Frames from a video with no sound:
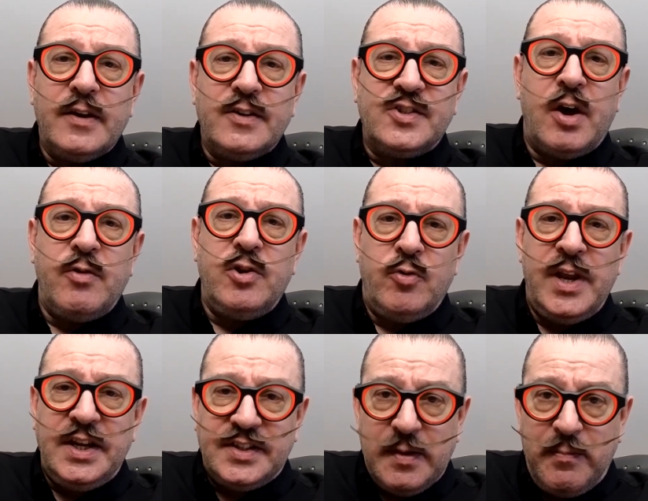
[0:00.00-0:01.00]
So you
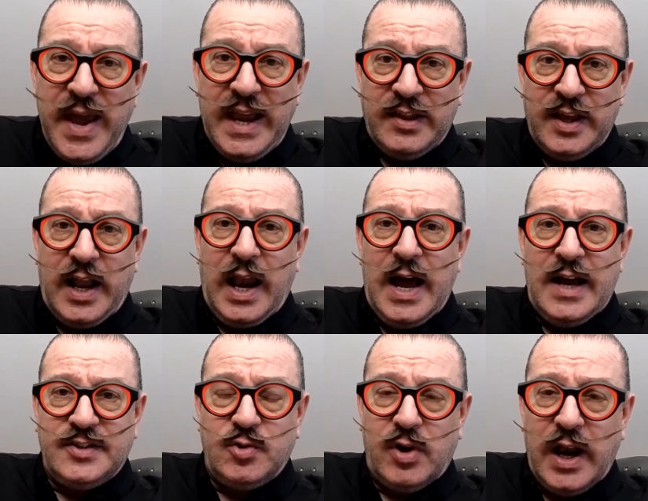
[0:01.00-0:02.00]
need to pick the
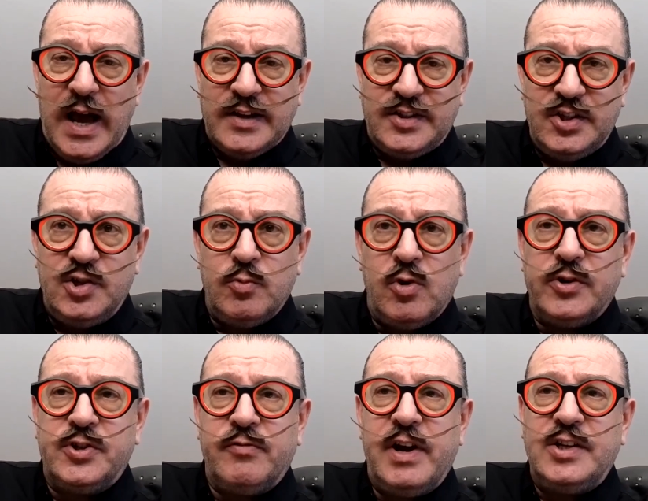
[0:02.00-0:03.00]
class or classes you
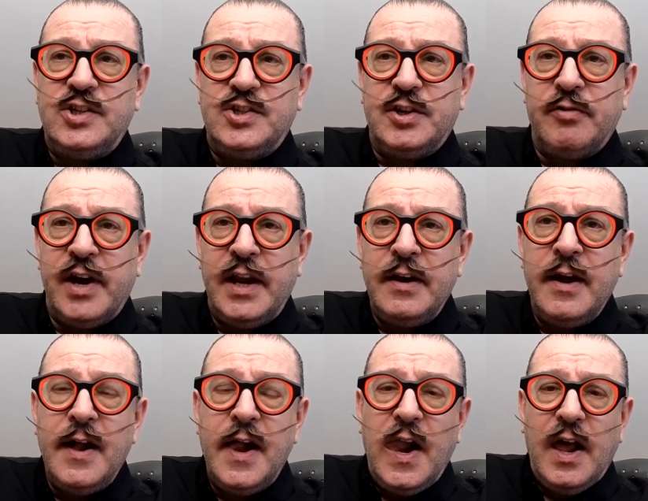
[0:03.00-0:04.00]
want to register in,
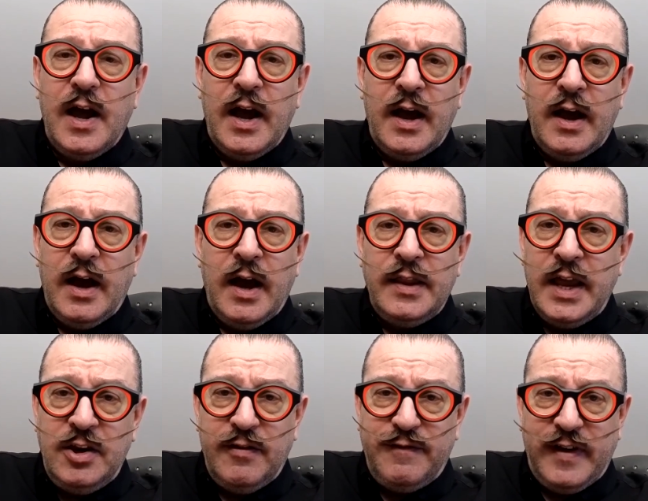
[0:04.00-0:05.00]
and
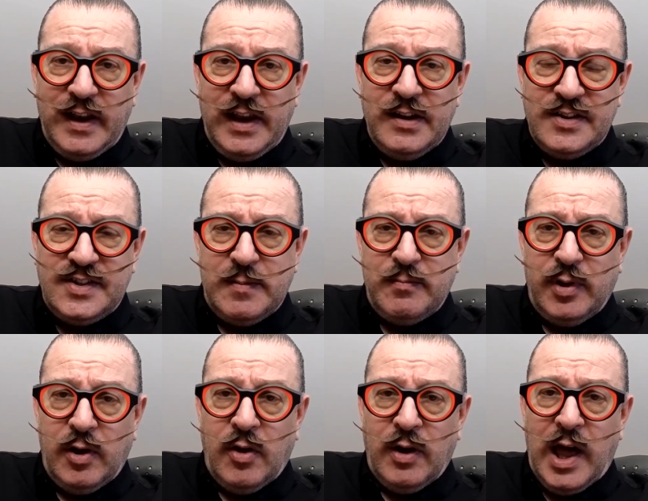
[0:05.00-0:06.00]
then you fill in a
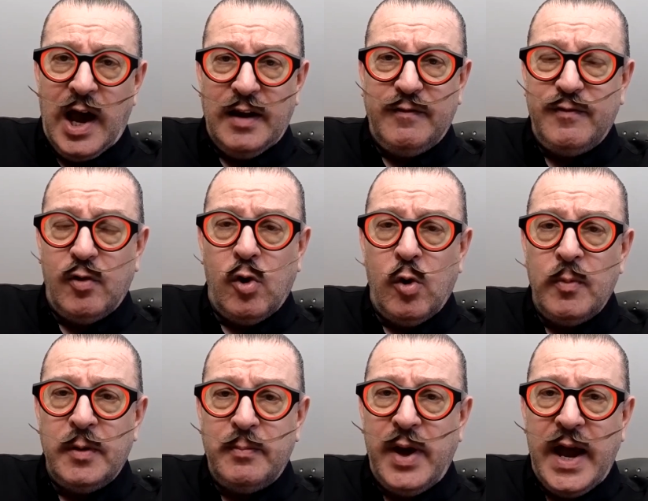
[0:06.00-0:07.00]
simple online form
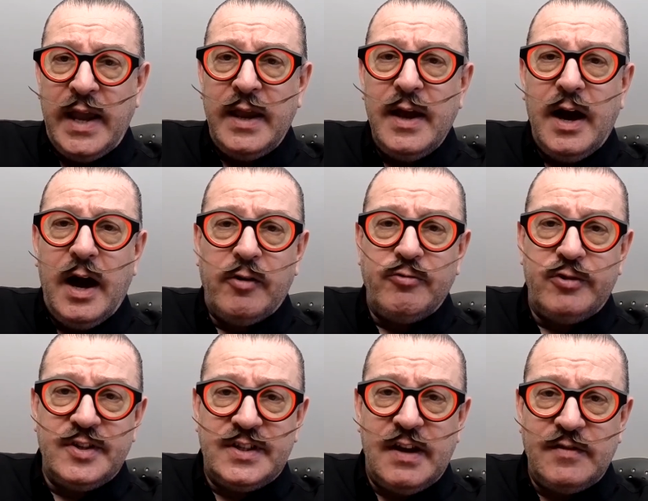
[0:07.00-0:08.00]
and pay
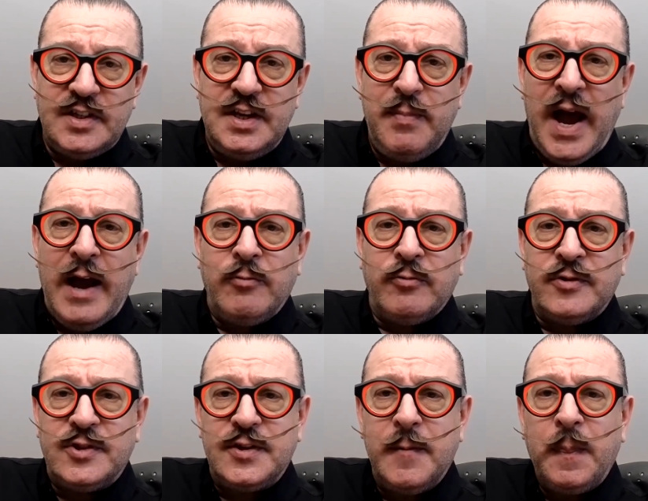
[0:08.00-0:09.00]

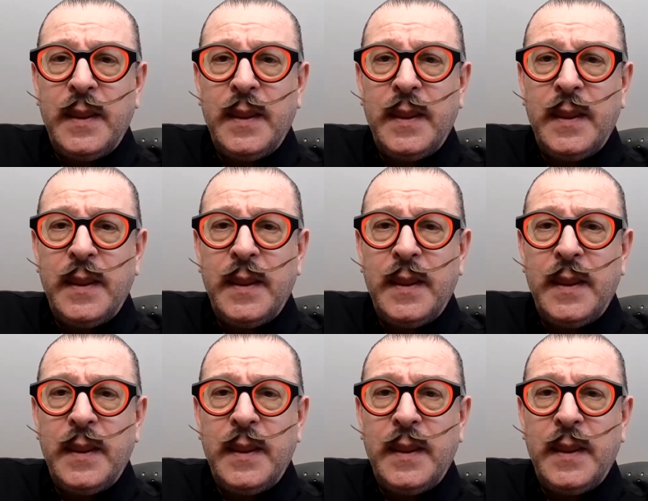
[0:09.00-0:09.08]
£170.